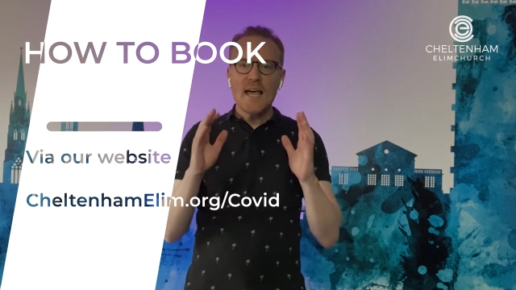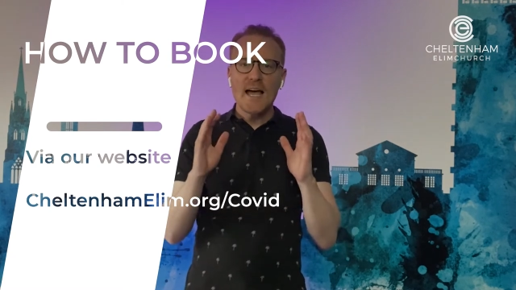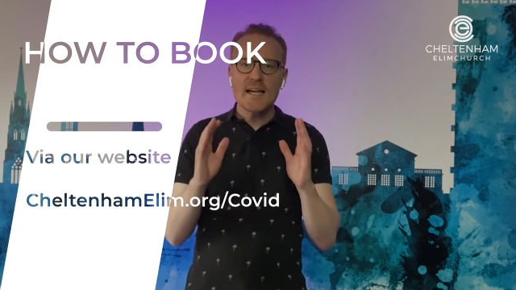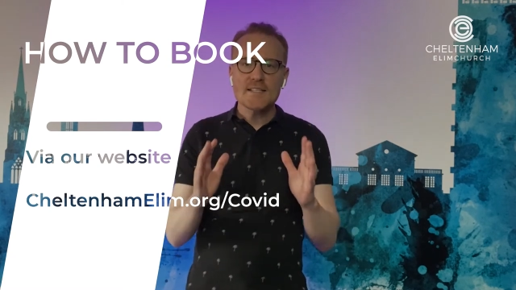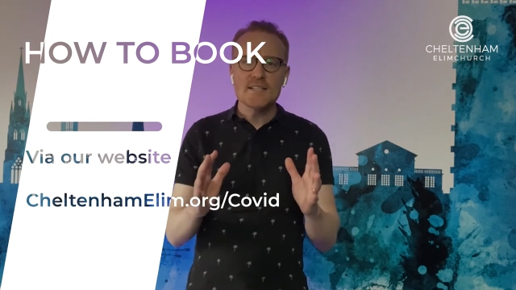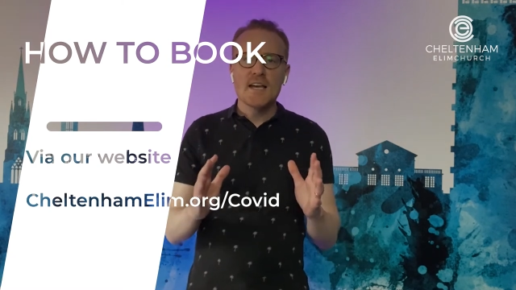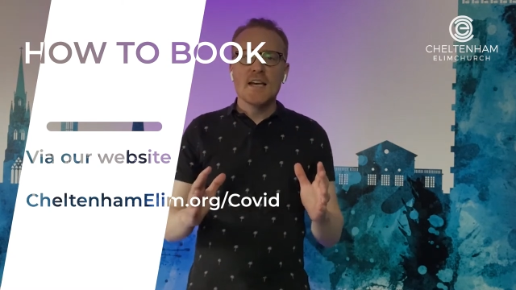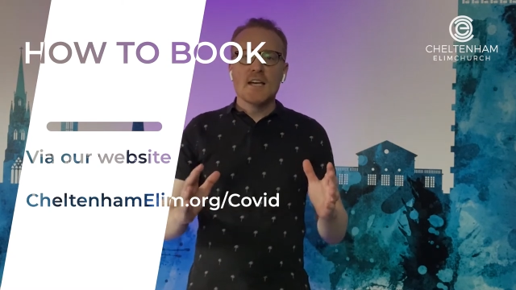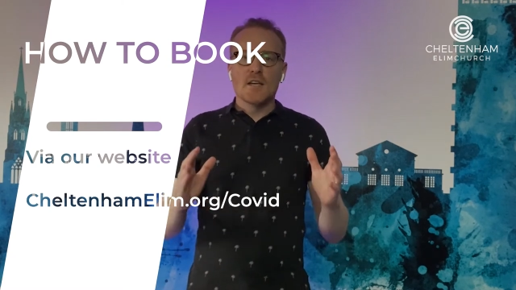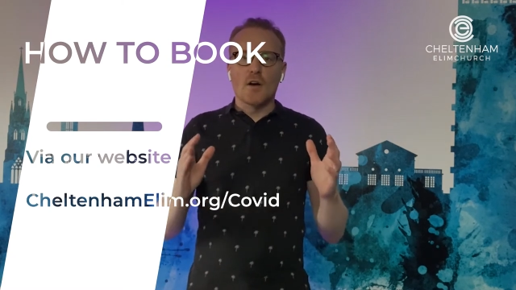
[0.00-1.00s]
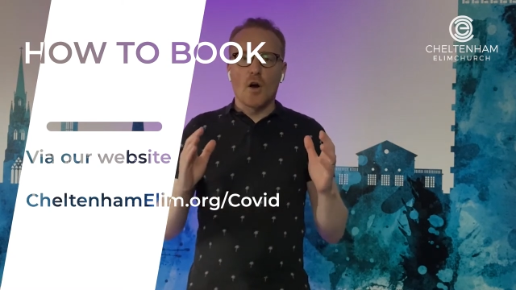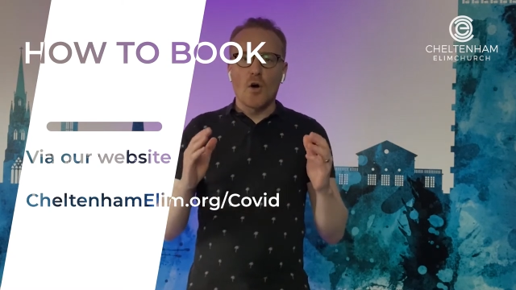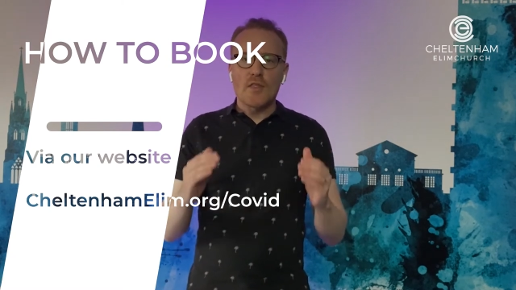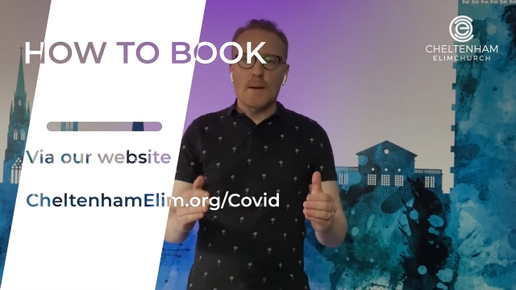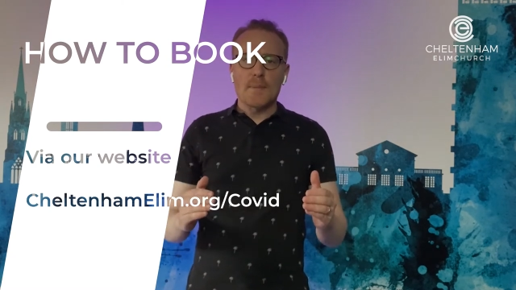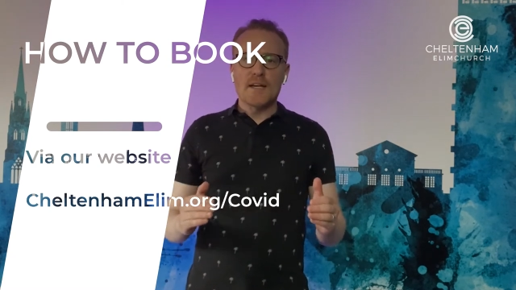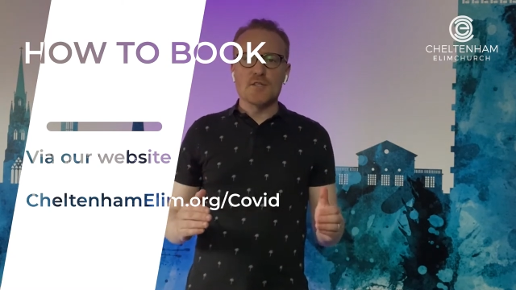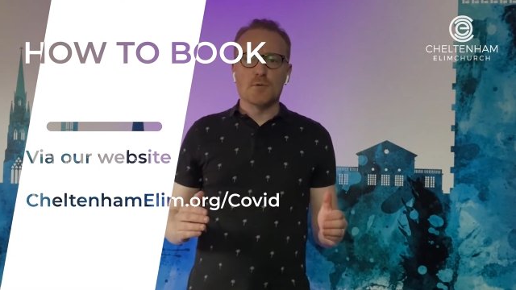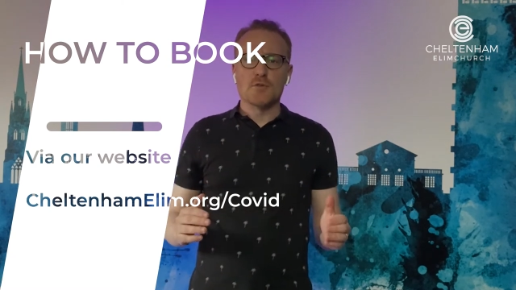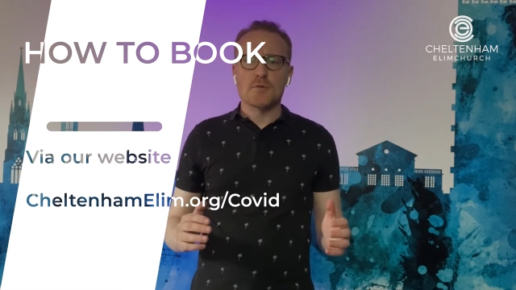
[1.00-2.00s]
And on that page,
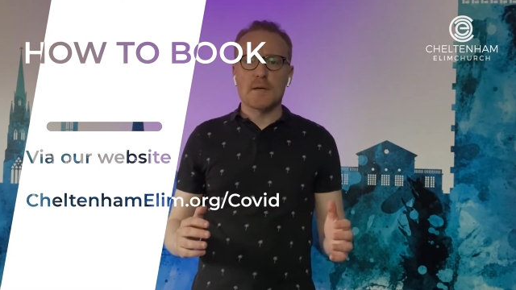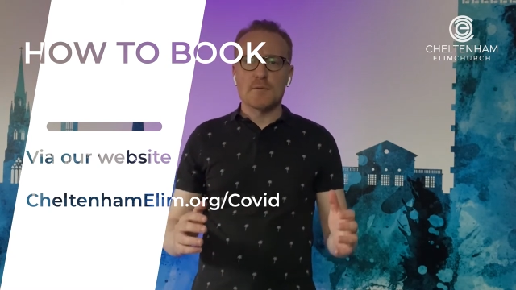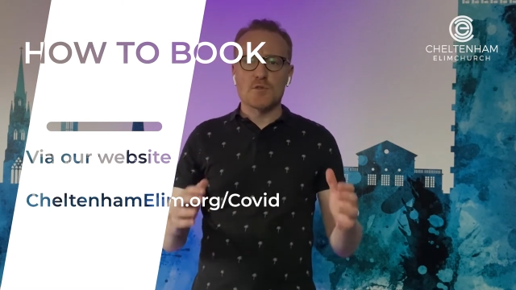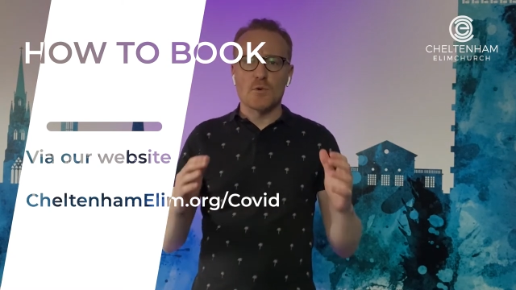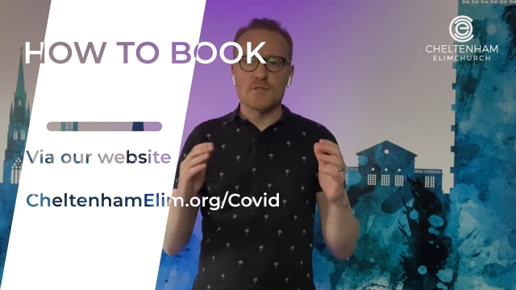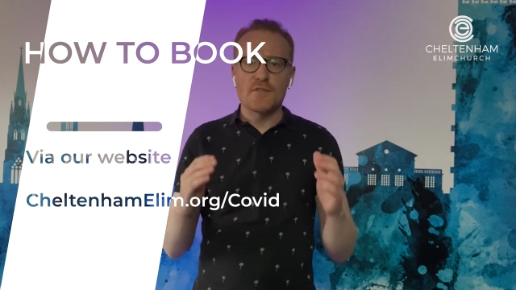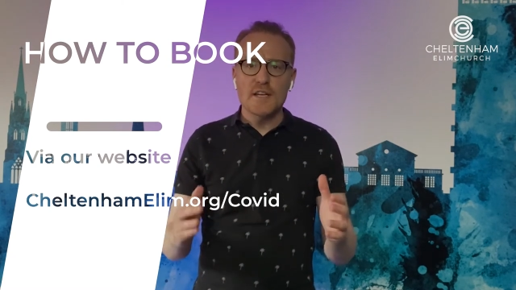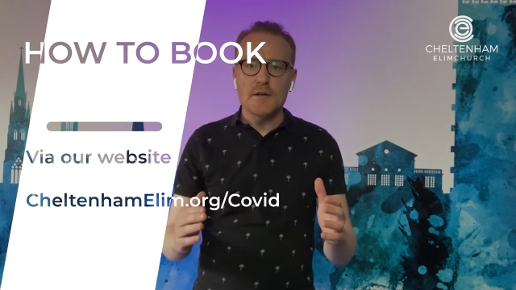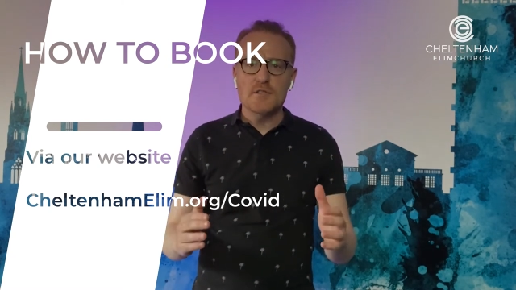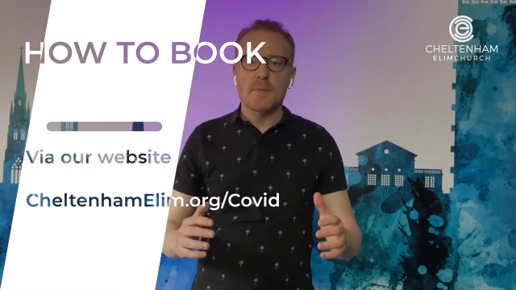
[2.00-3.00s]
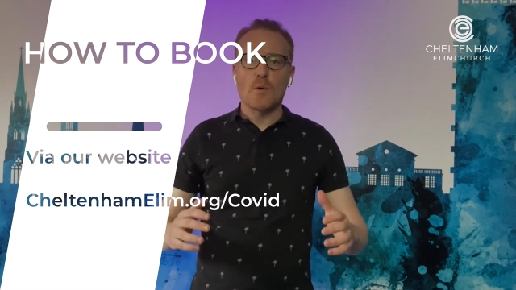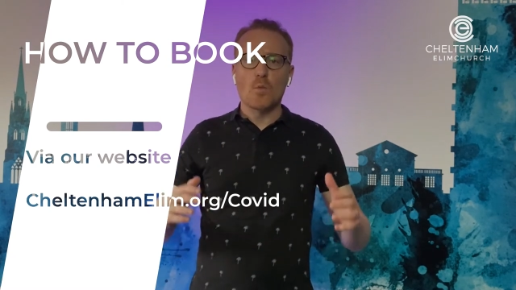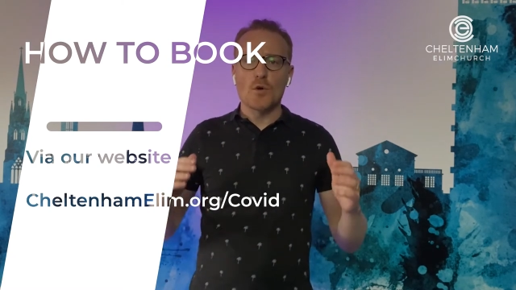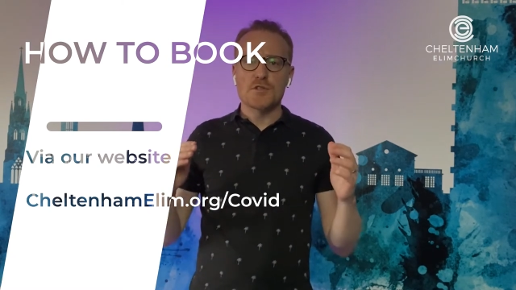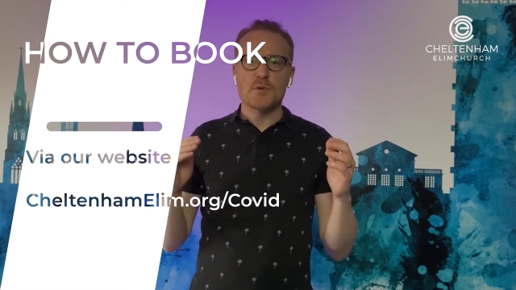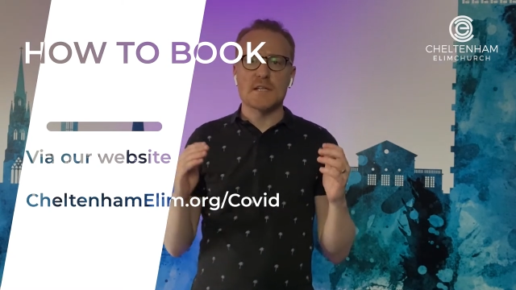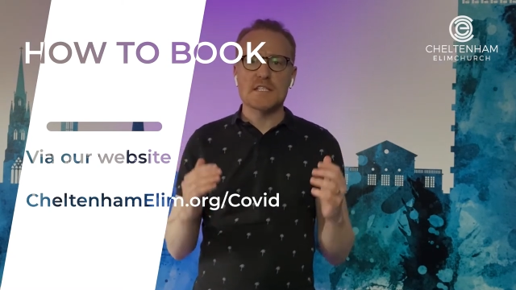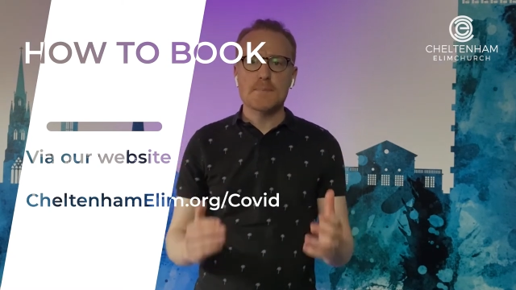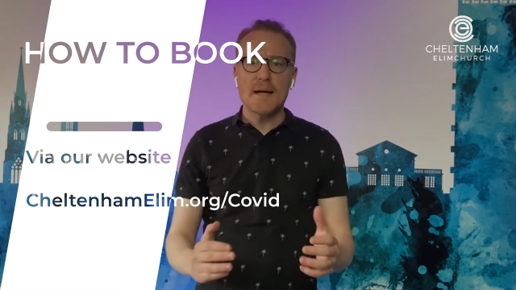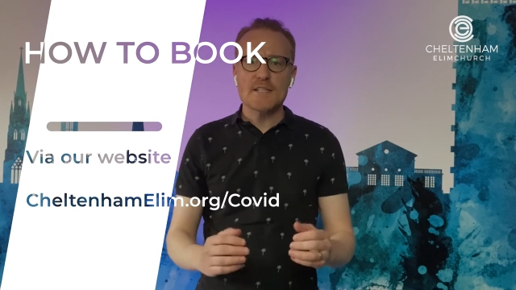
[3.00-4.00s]
you will also be able to watch videos about what to
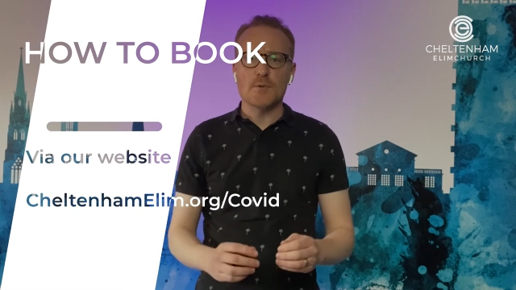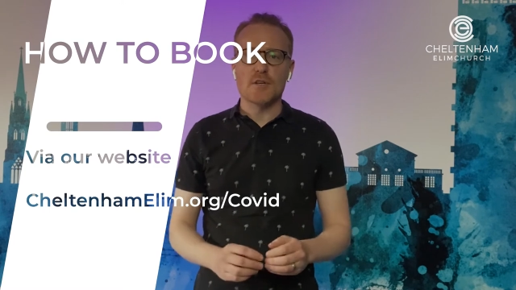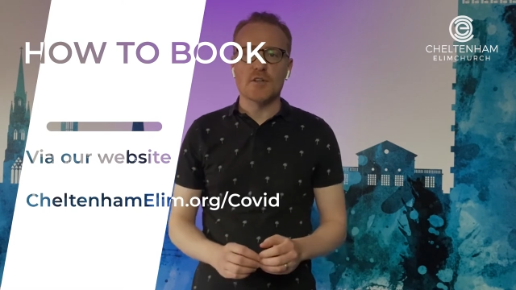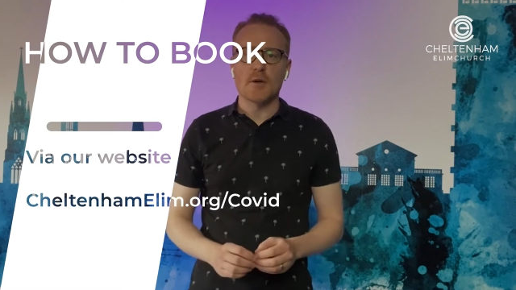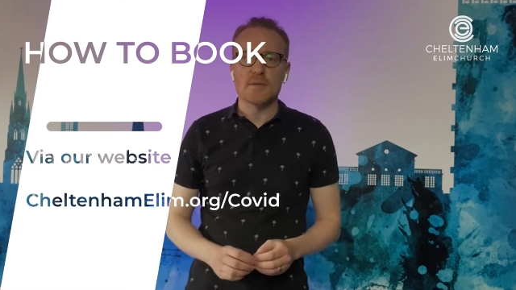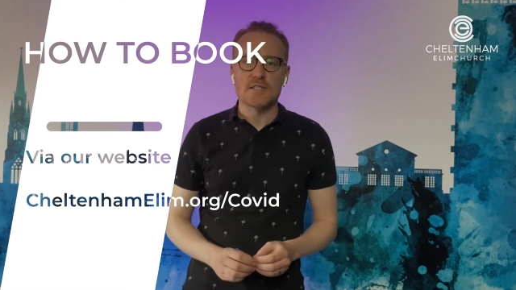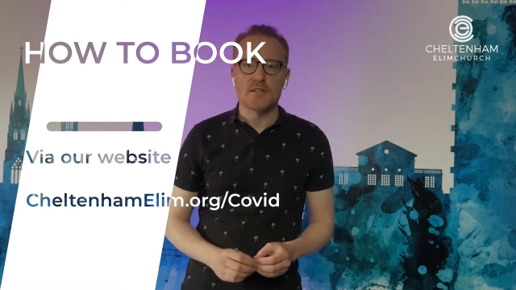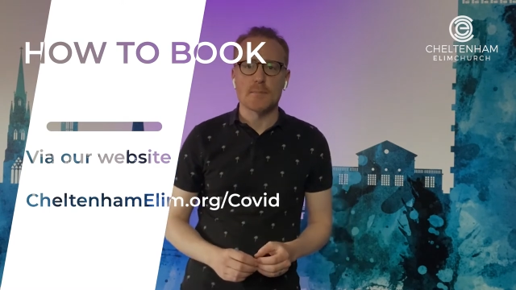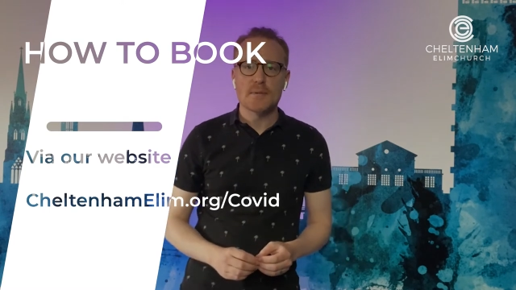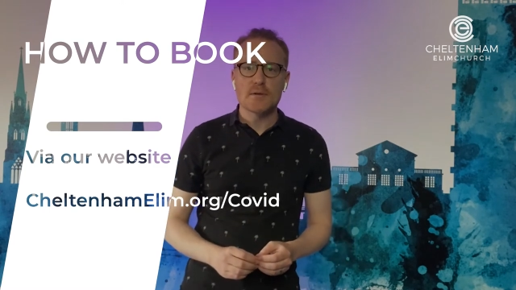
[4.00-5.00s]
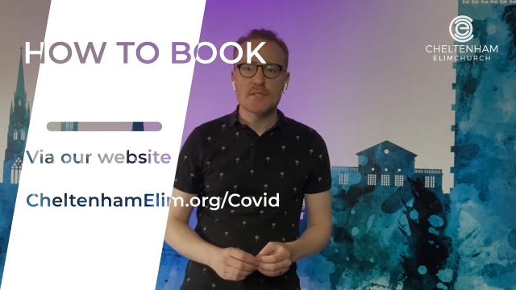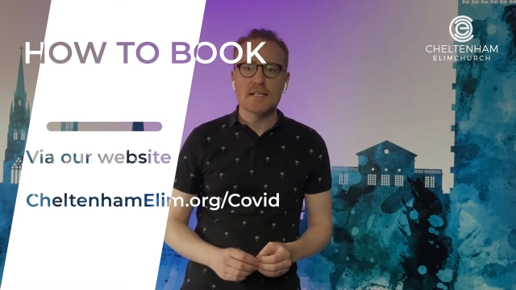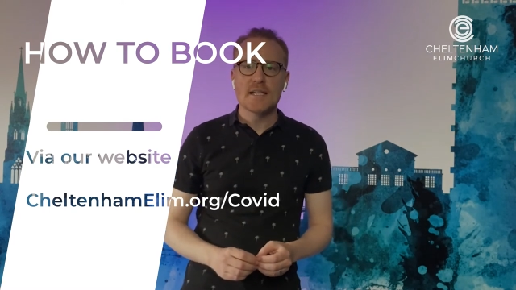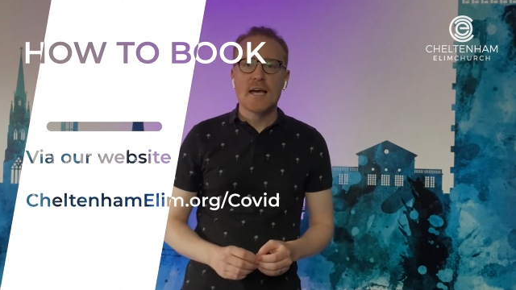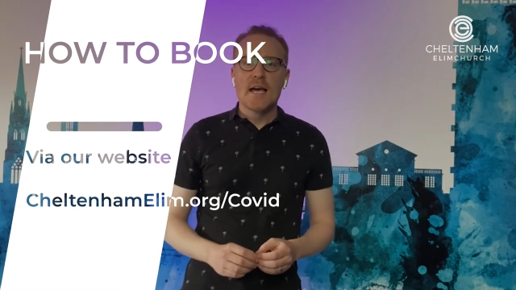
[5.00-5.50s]
expect when you come into the building,